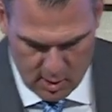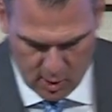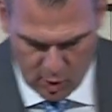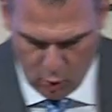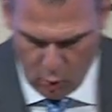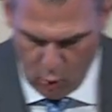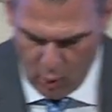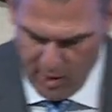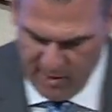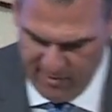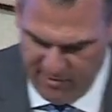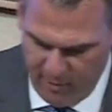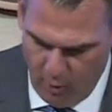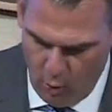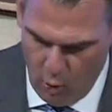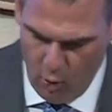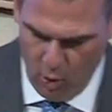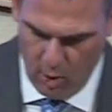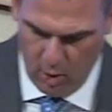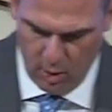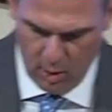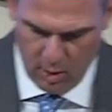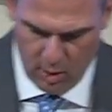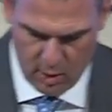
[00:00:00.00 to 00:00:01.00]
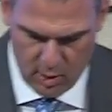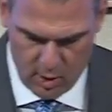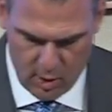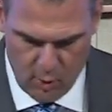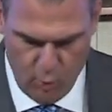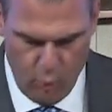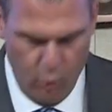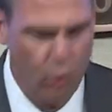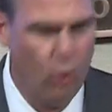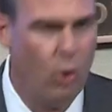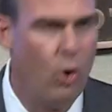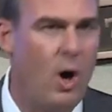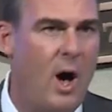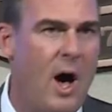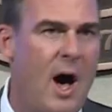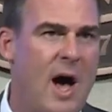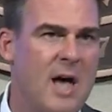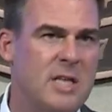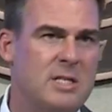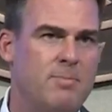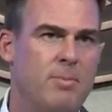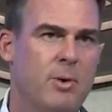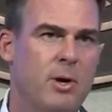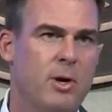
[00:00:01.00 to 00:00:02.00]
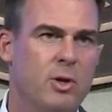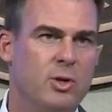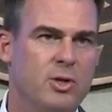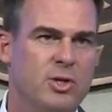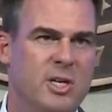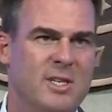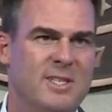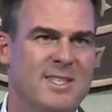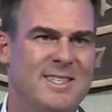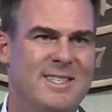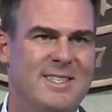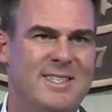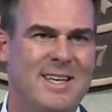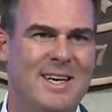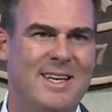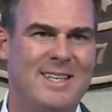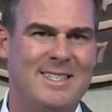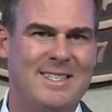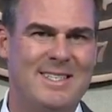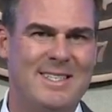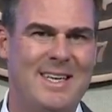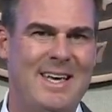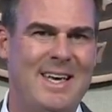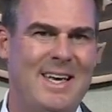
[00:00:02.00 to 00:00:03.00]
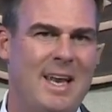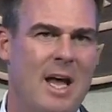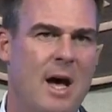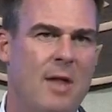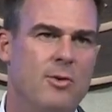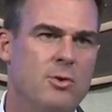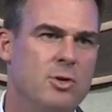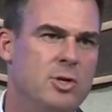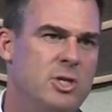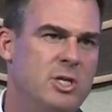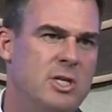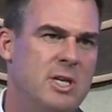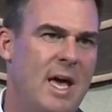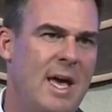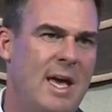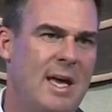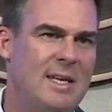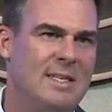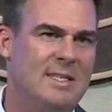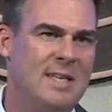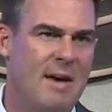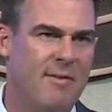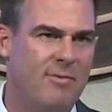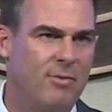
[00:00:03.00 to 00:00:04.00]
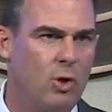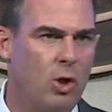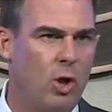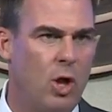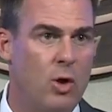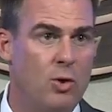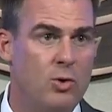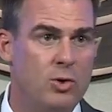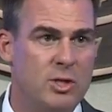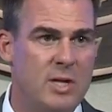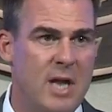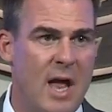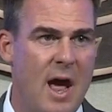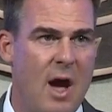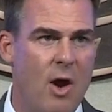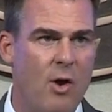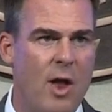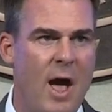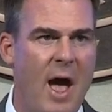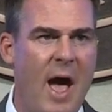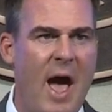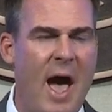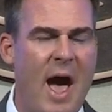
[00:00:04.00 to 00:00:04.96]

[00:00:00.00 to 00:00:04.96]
24 rural hospitals in 16 other states have closed down